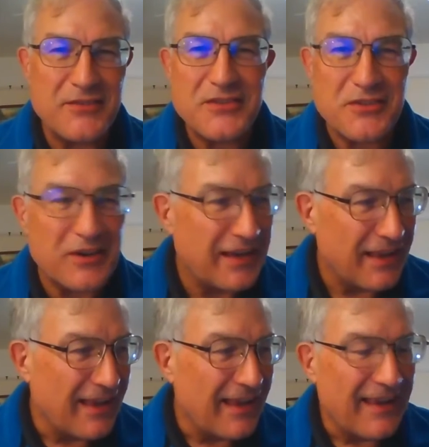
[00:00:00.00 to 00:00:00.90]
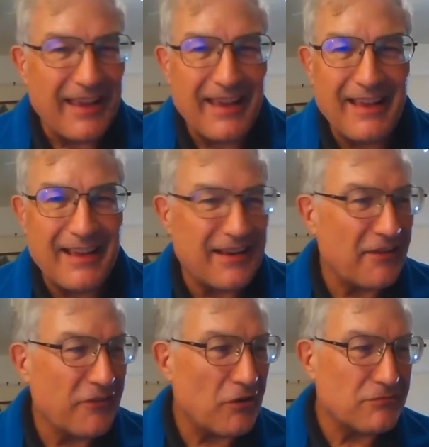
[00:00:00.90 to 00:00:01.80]
tree. Yeah, and
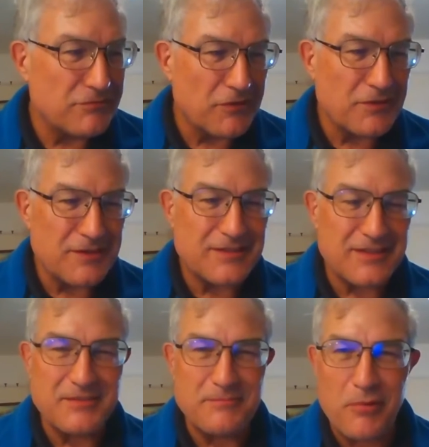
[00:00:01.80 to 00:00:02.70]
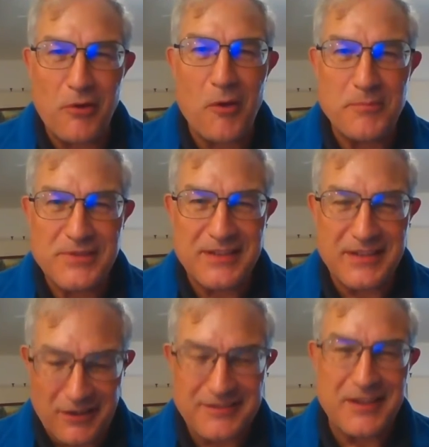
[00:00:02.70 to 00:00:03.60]
I've got runs and blobs and
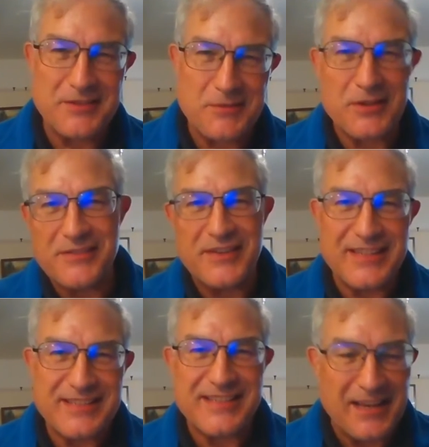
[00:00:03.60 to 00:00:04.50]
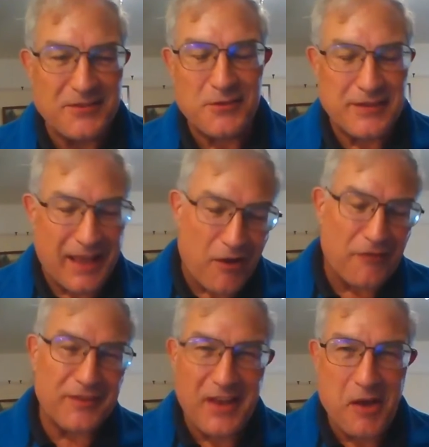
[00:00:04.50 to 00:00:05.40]
God knows what. So I've had to sand all that
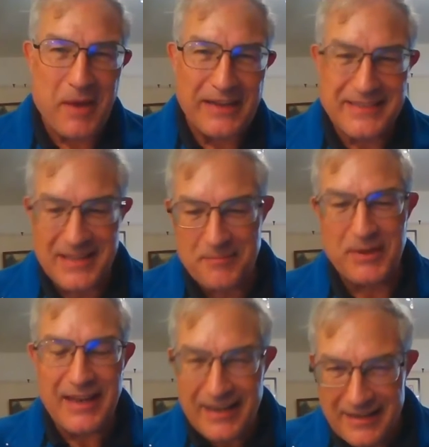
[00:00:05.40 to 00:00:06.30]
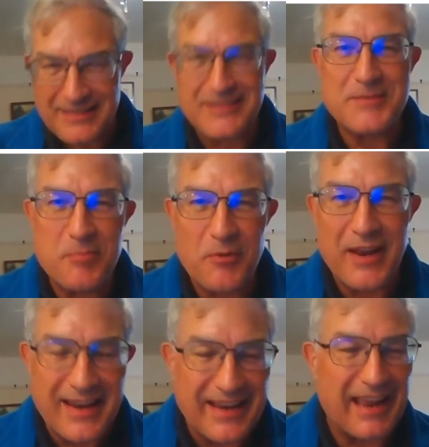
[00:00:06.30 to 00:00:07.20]
off and go back to the beginning and
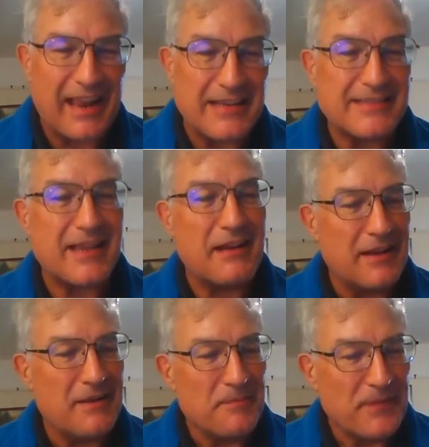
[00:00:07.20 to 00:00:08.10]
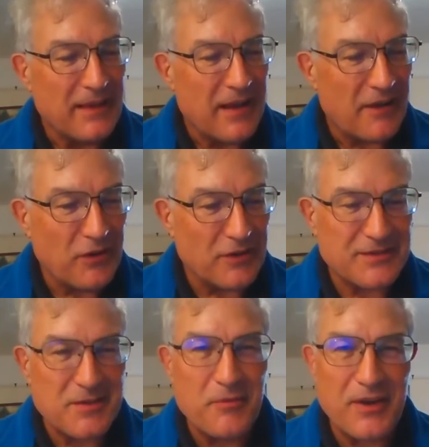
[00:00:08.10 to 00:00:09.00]
spray it again. So I've got
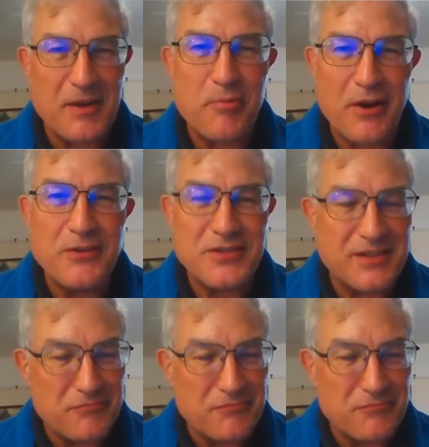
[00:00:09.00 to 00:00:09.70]
something approaching a